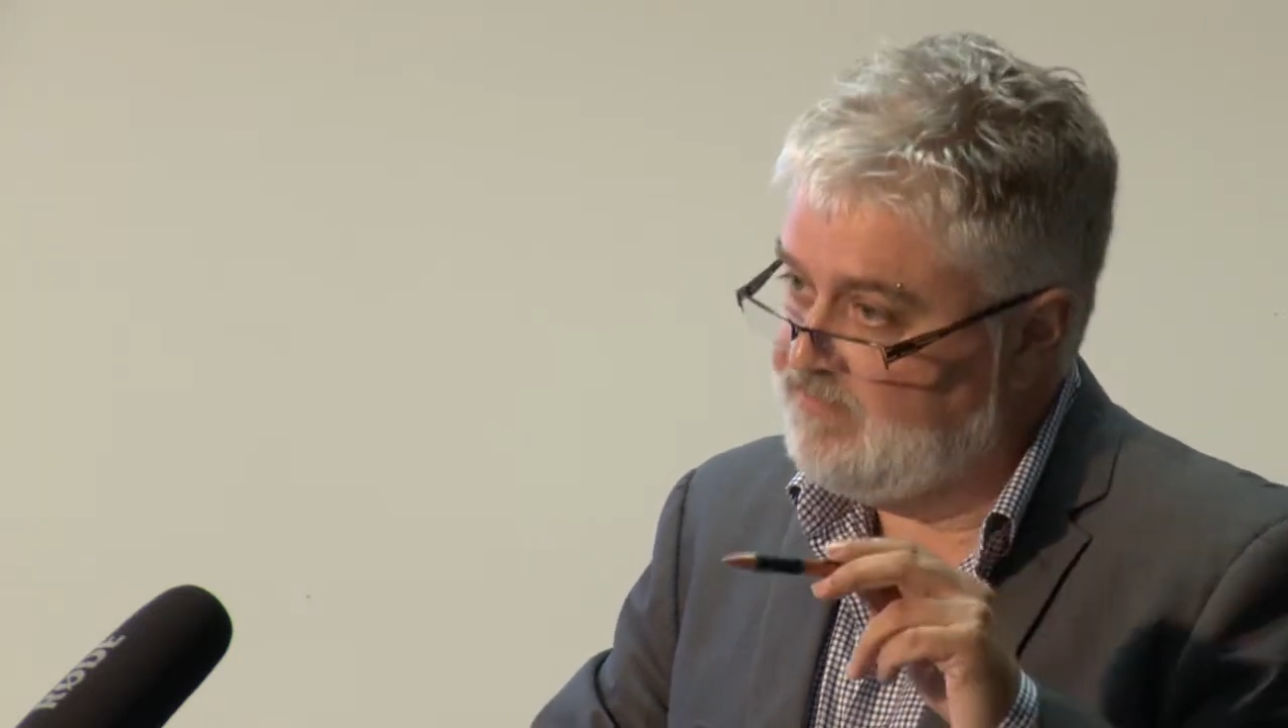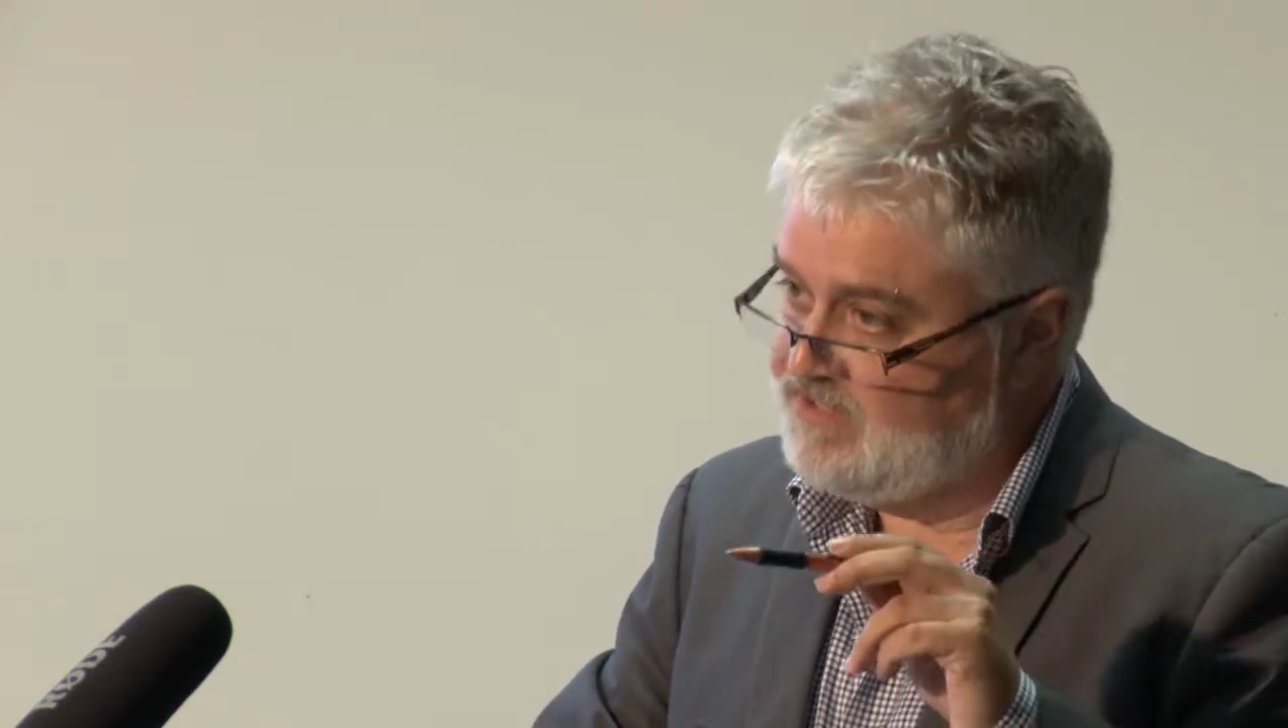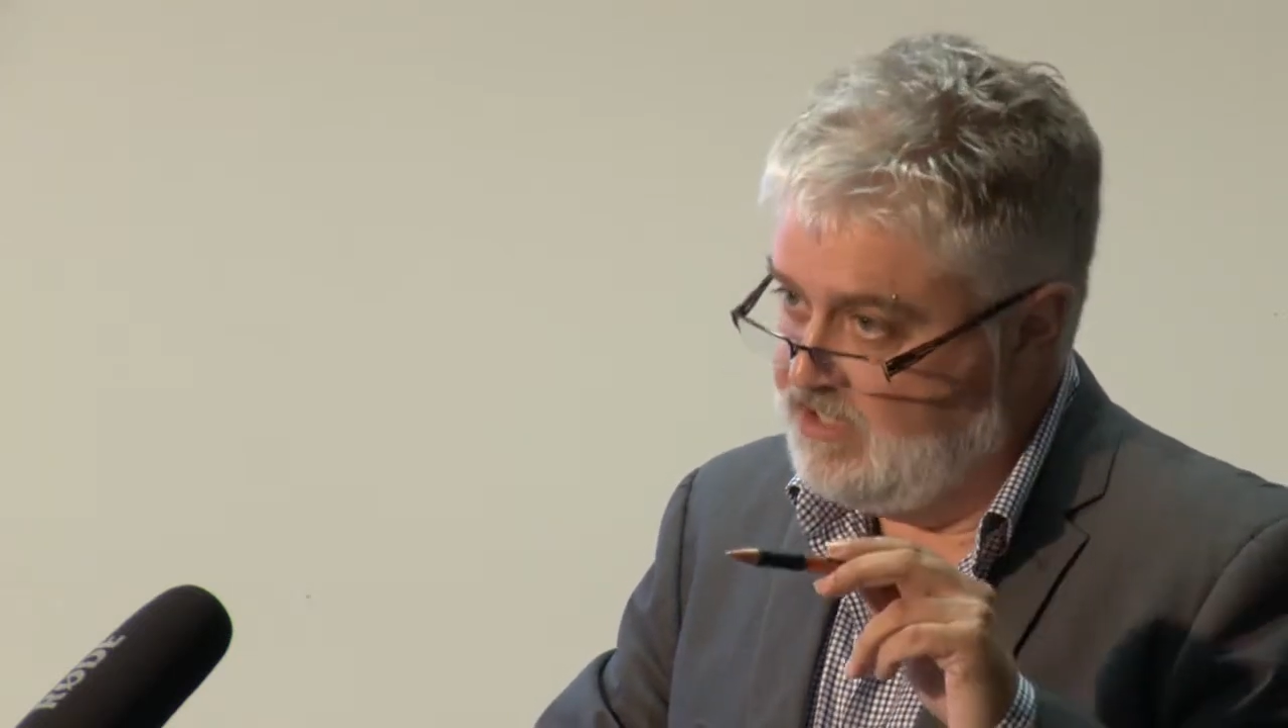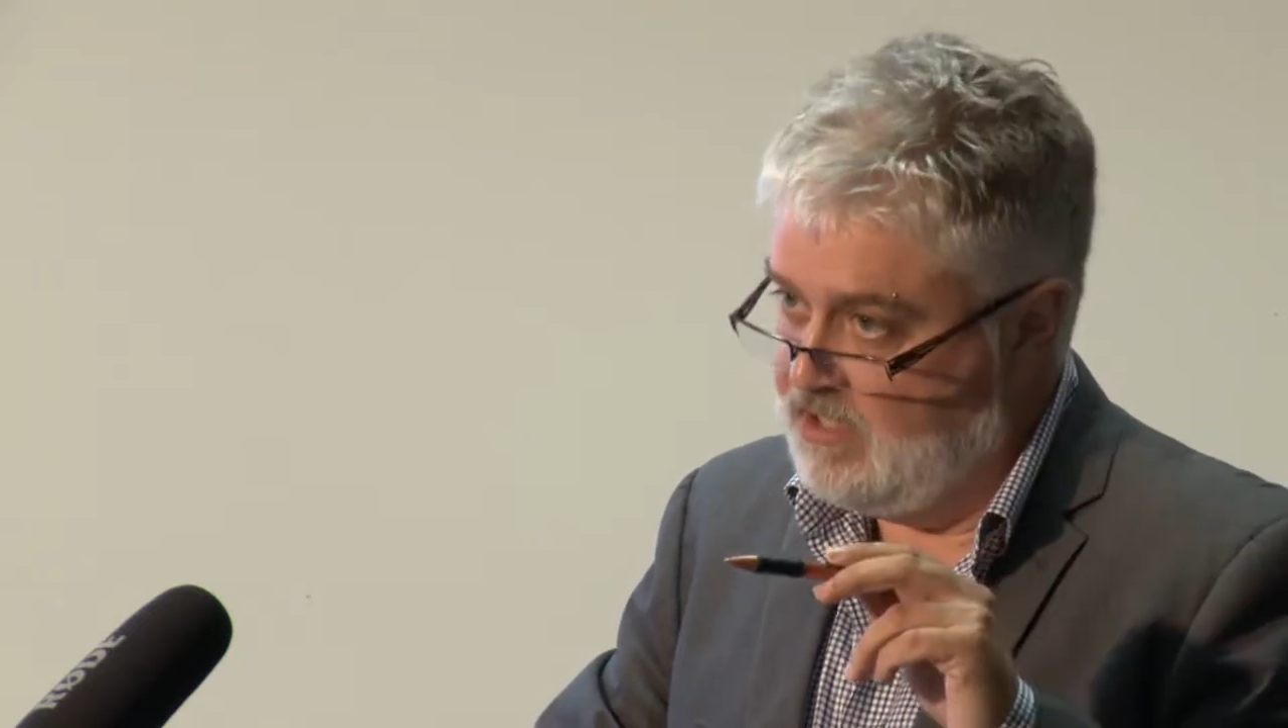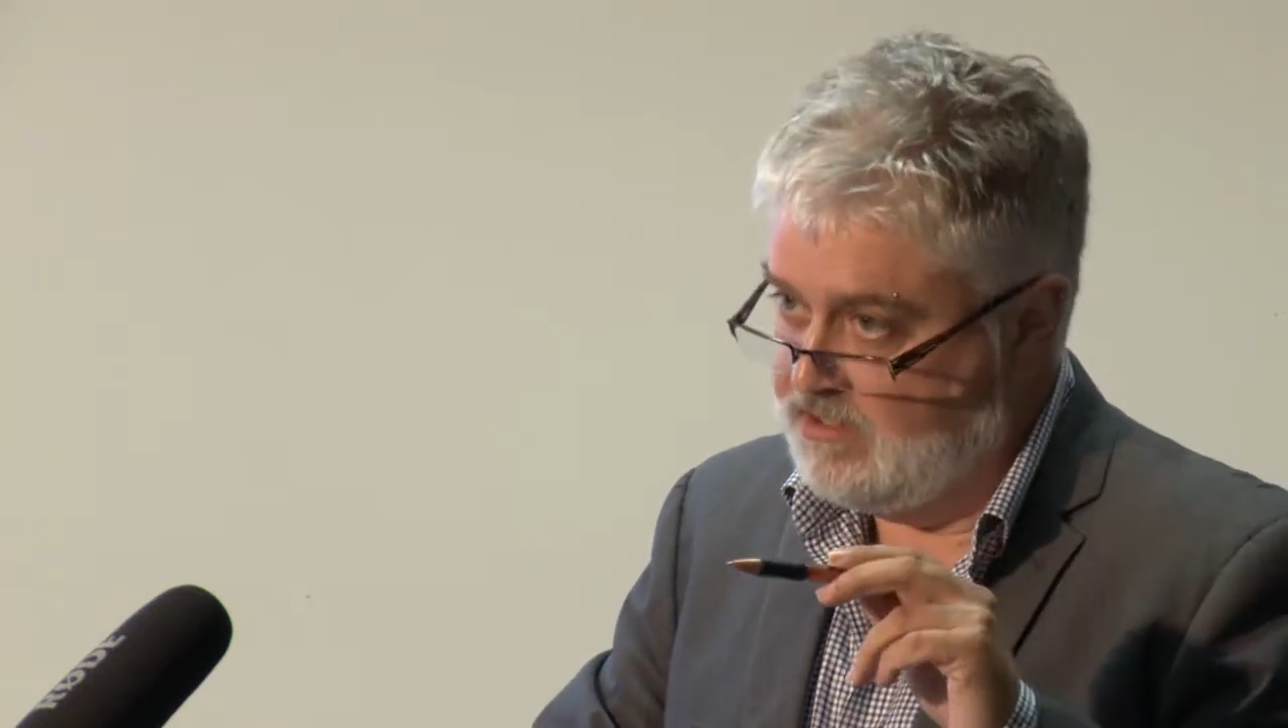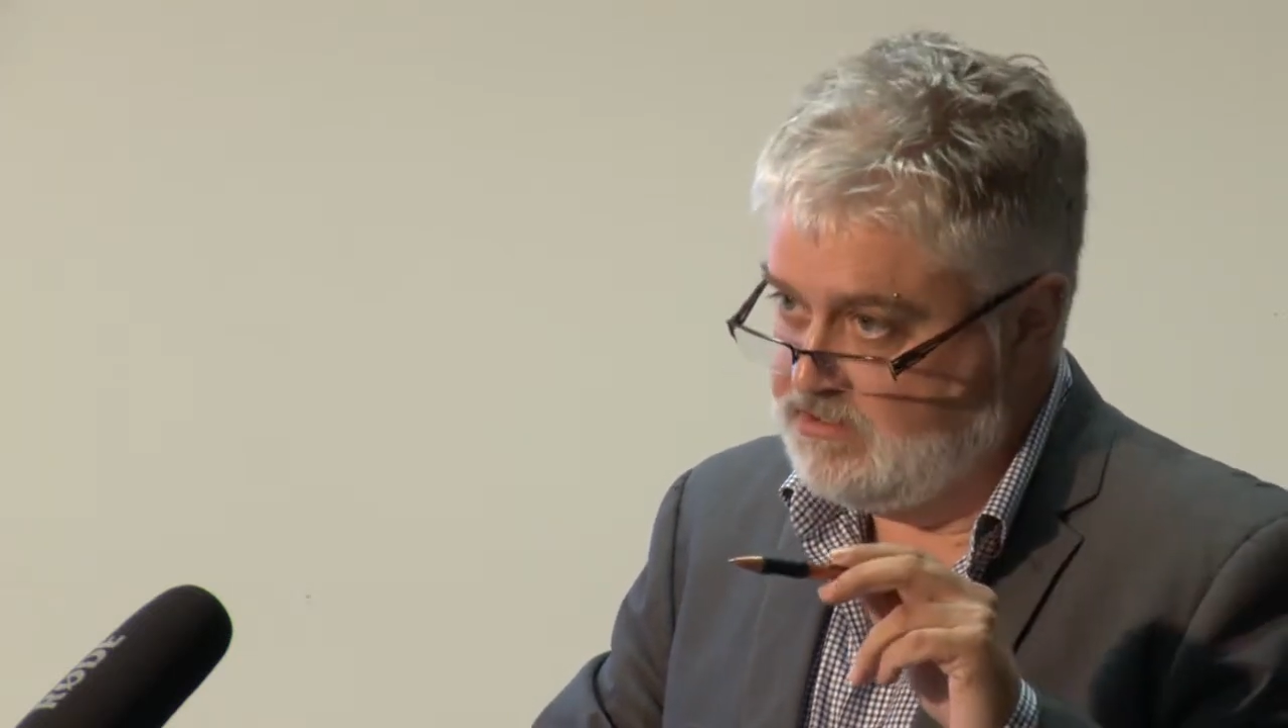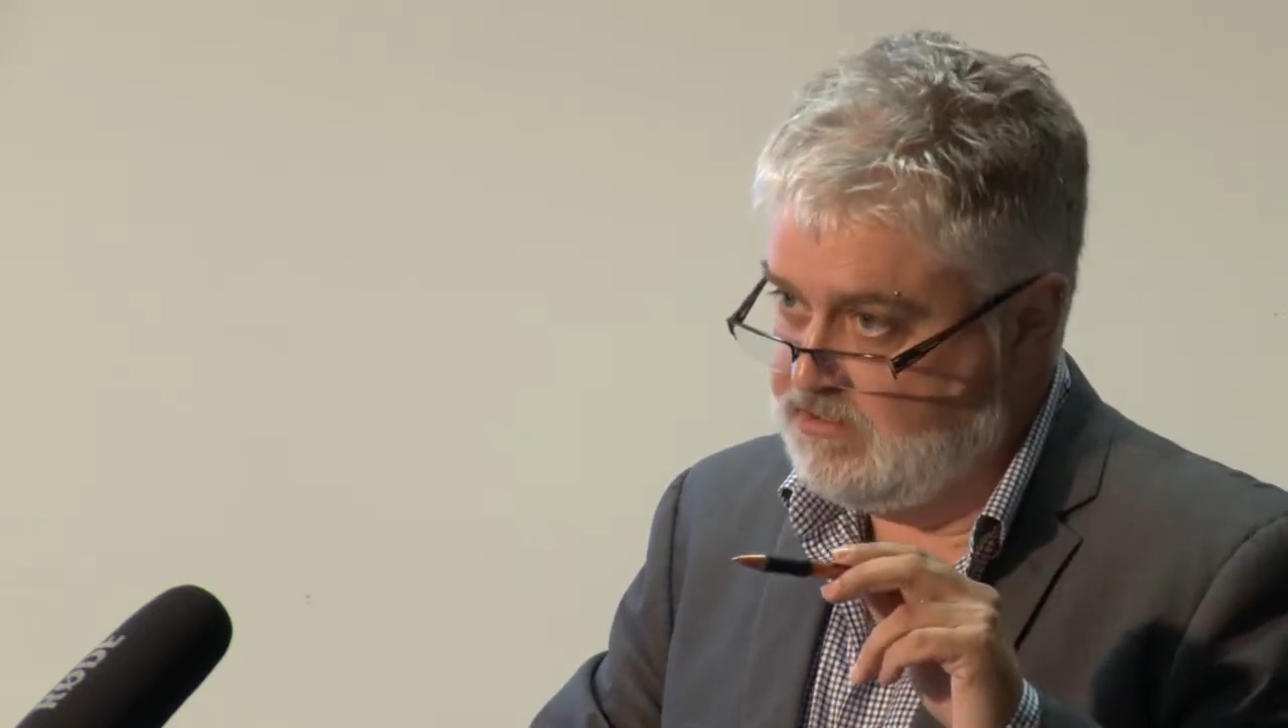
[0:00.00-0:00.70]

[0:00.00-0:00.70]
of sight.